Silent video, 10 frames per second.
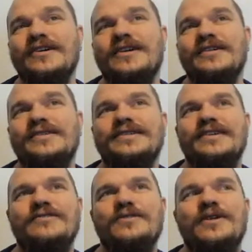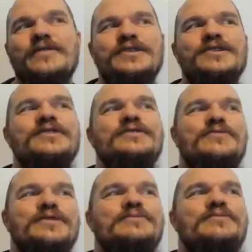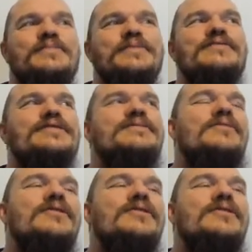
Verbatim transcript: so you have a chance of ripping things apart,